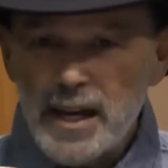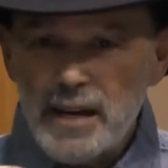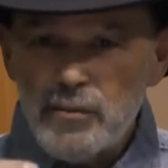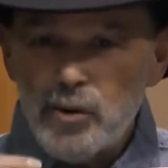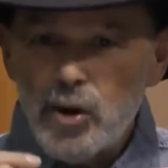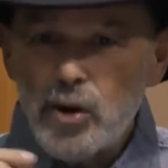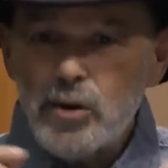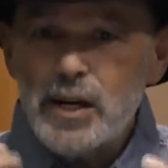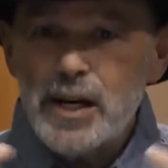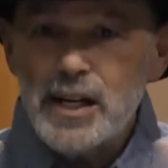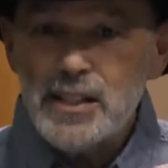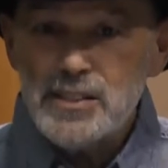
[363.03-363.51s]
have
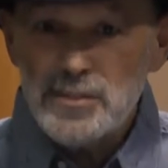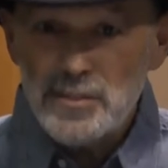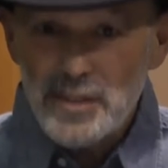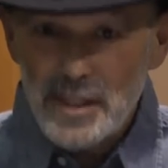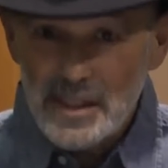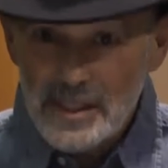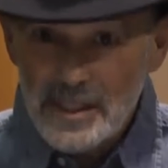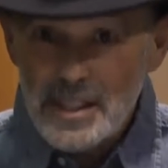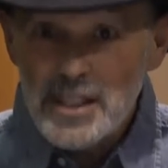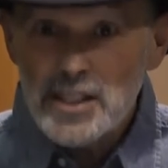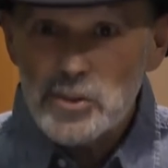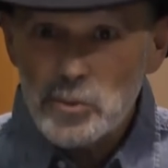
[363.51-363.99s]
all kinds of
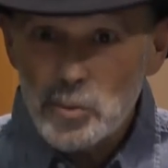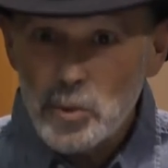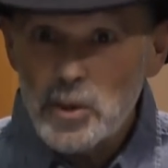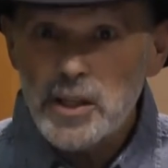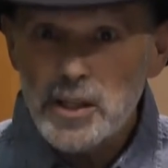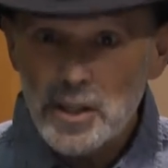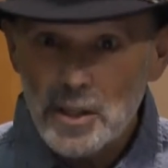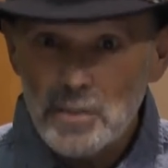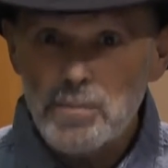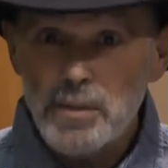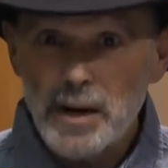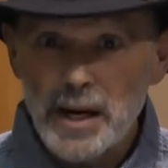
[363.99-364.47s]
ideas what
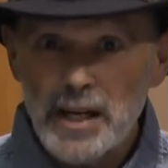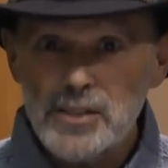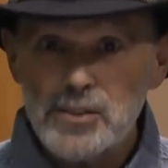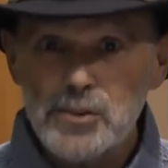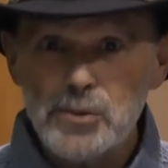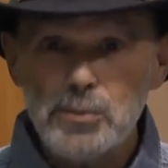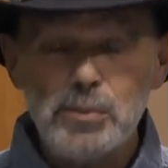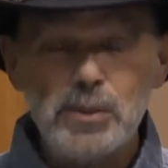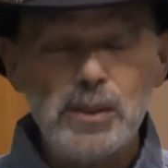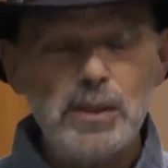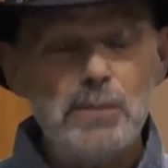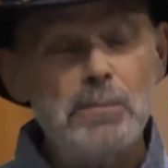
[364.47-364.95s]
it could
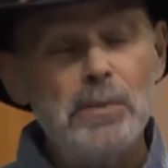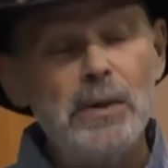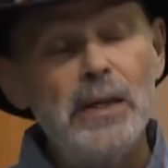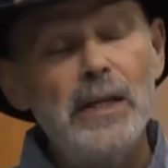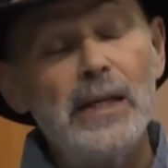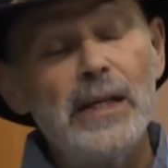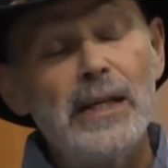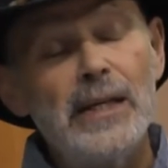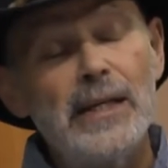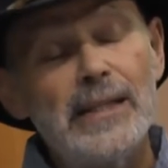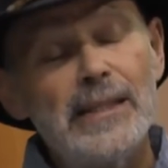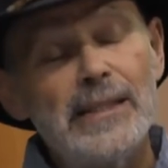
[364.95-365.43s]
possibly
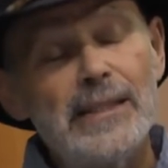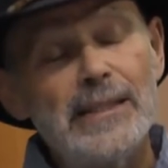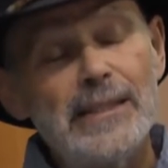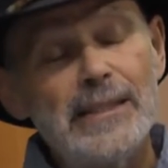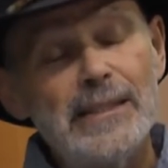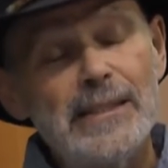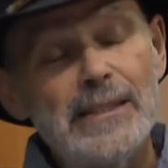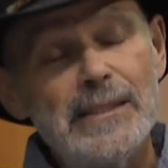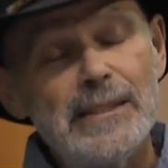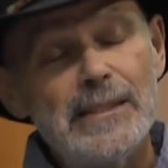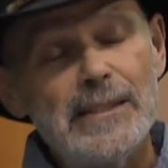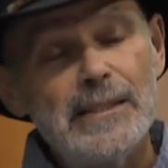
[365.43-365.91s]
be.
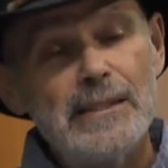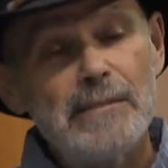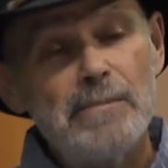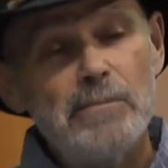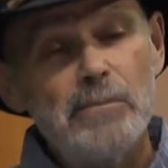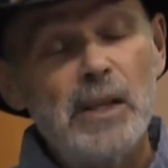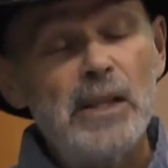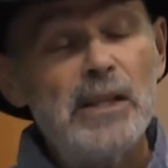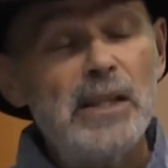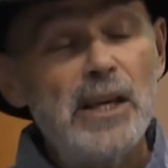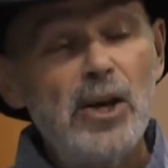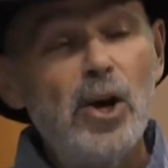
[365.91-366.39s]

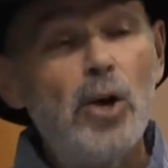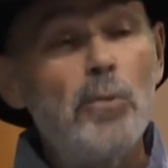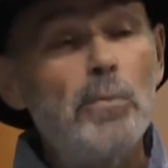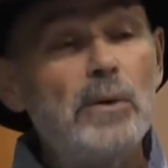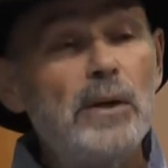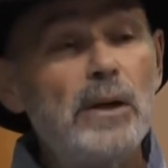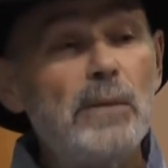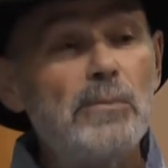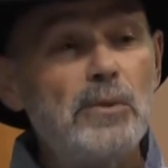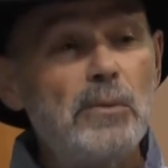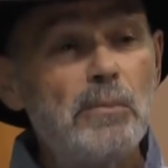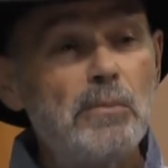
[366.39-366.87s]
Then they
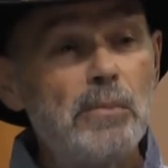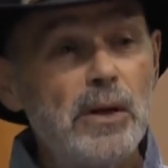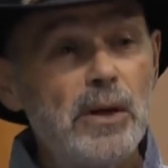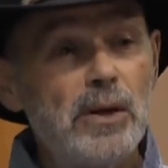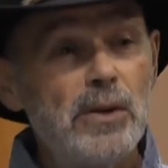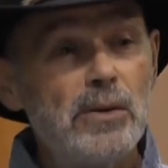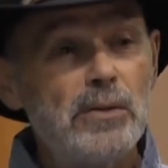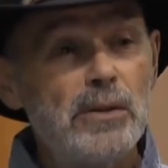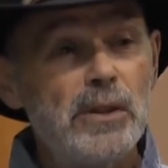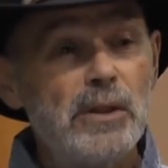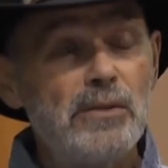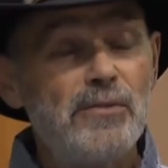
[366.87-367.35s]
open up the
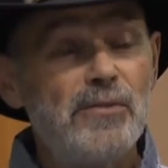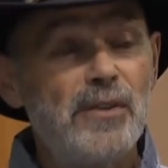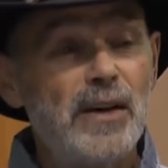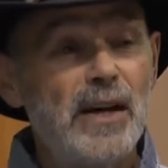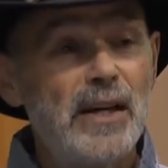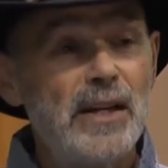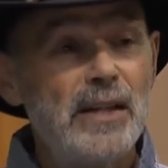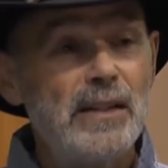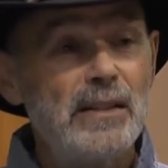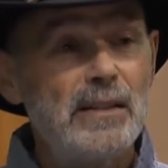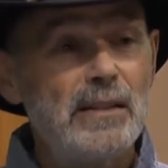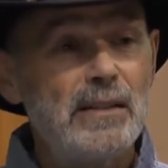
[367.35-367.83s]
barrel and they
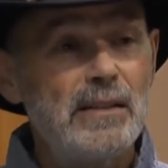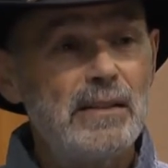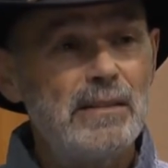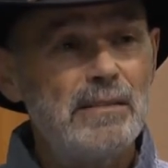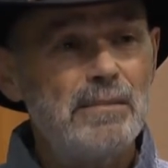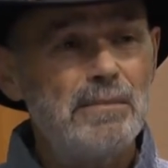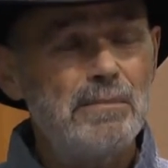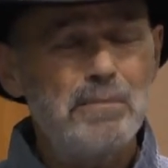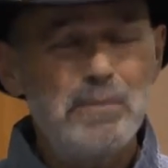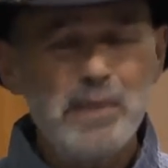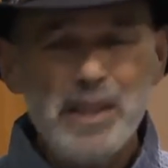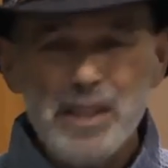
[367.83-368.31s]
find
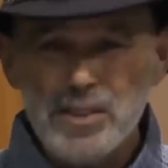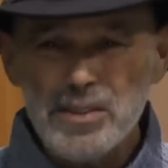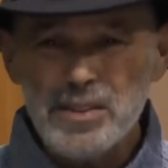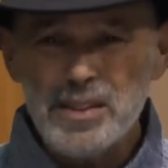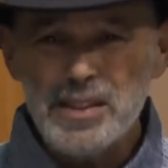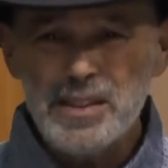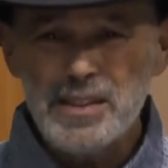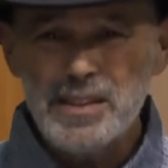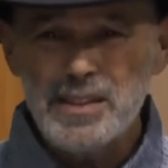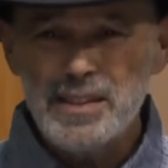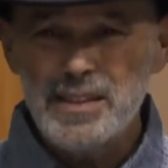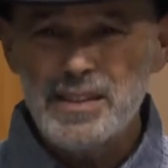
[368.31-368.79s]

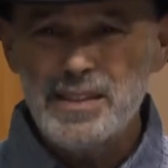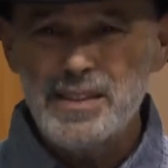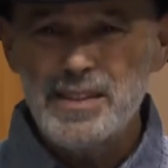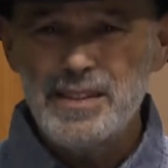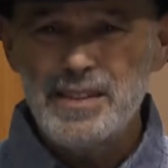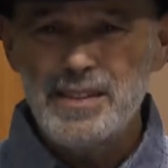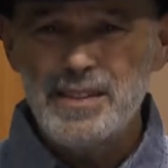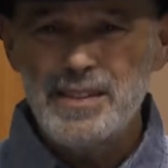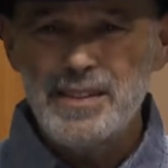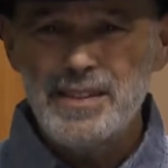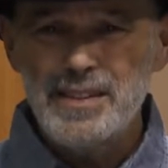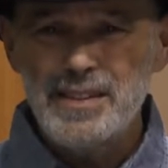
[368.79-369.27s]
milk.
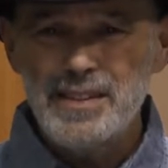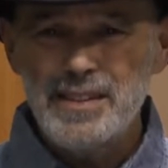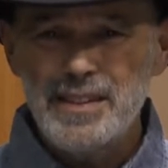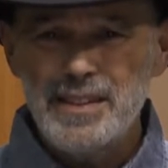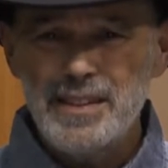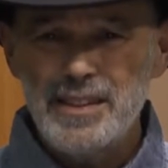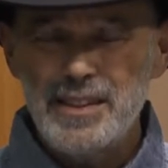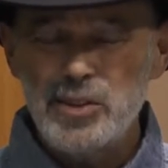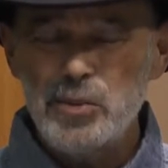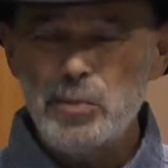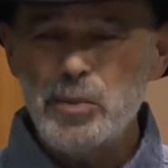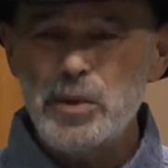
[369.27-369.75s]

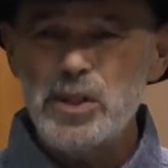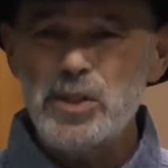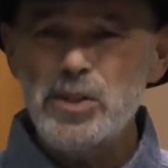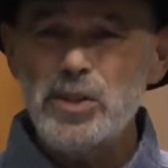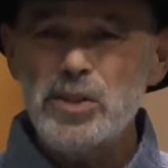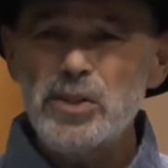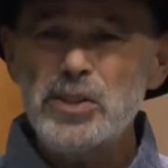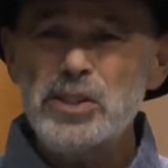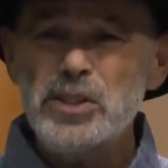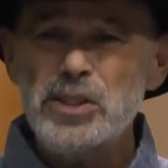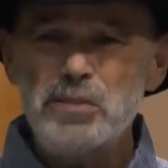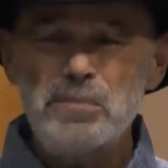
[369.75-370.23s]
And everybody
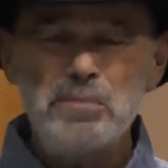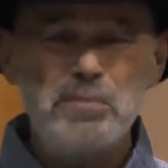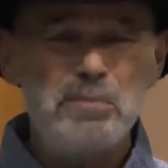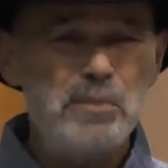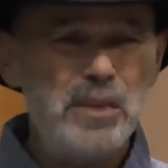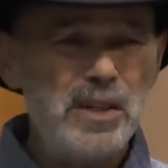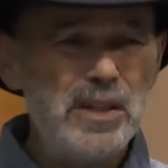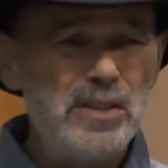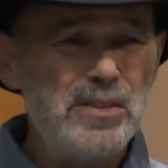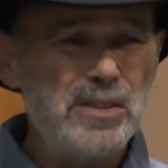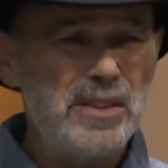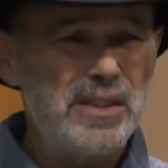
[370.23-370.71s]
looks at
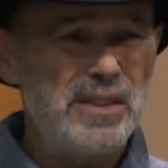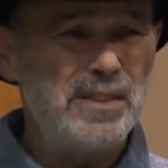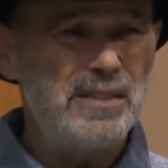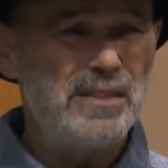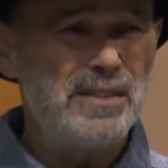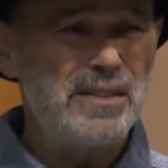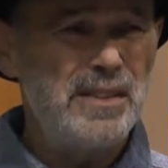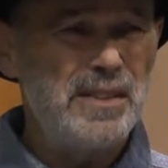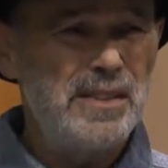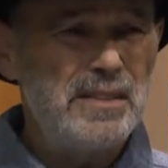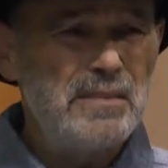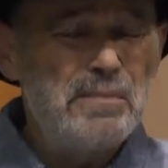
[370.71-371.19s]
milk.
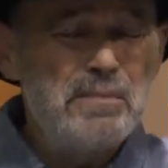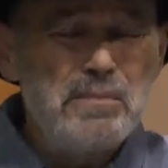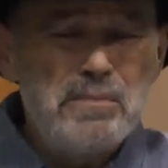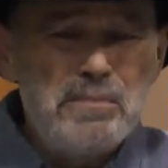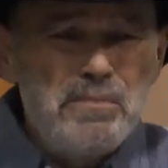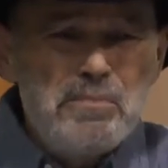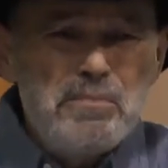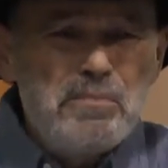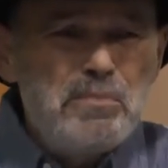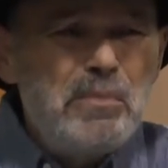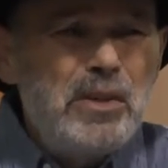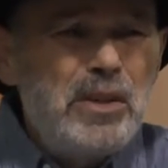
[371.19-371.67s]

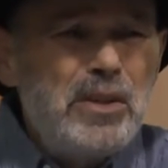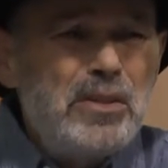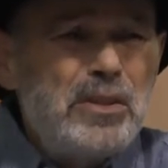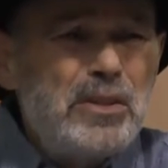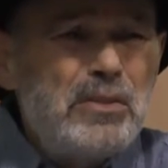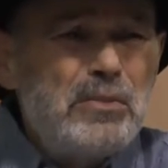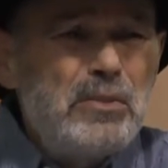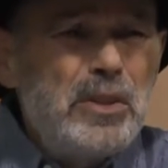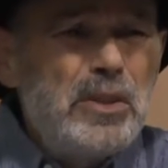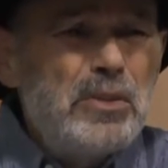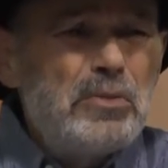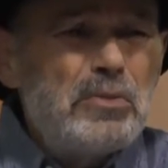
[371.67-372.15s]
Milk,
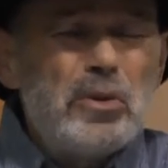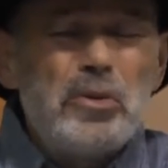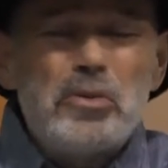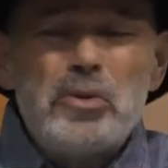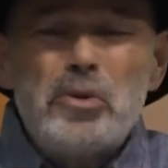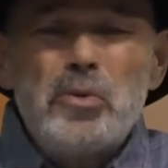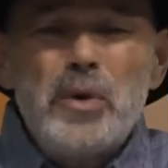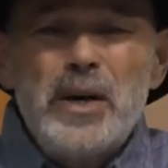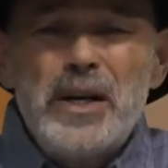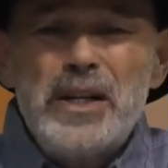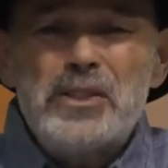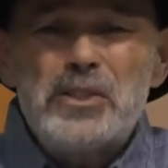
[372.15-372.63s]
we throw it
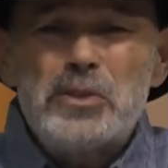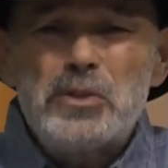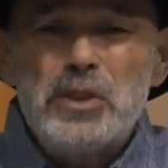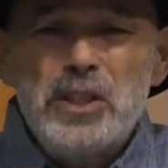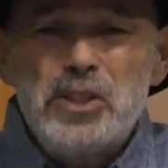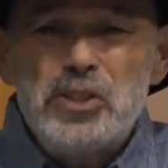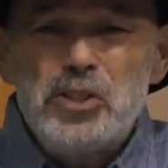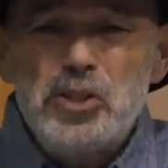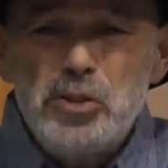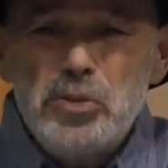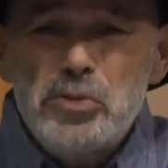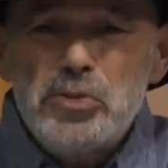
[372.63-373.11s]
away. It's,
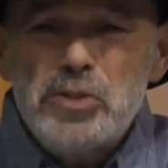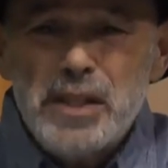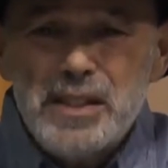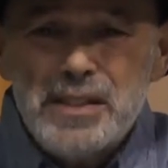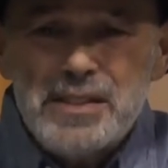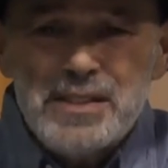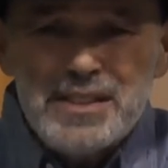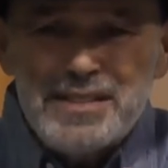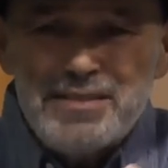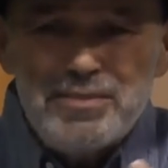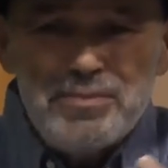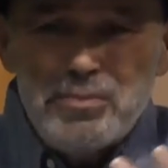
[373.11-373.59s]
it's, use,
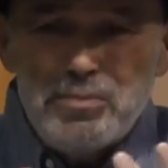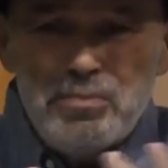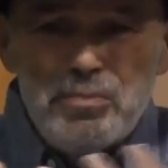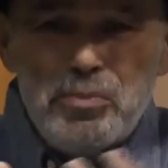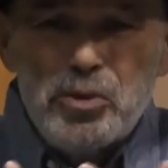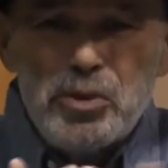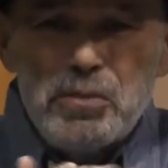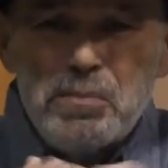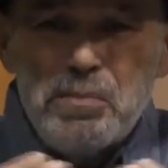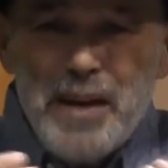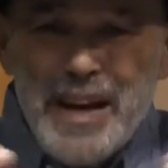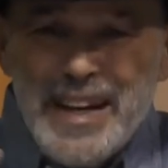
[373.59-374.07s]
it's
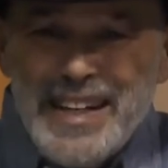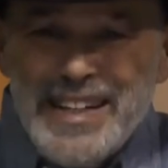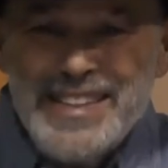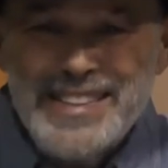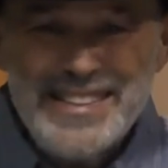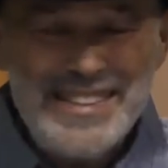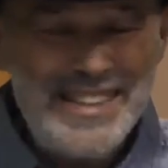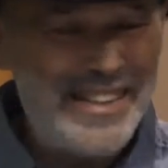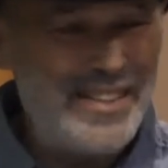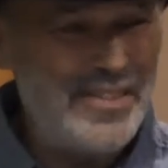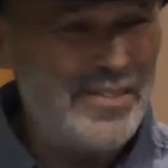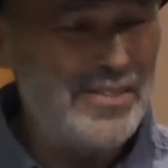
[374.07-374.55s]
worth
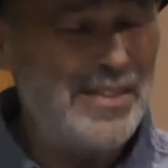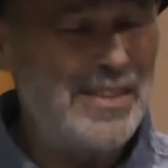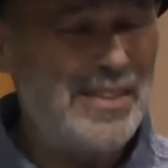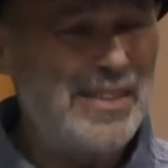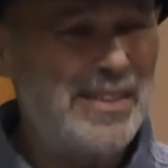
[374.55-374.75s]
pennies here.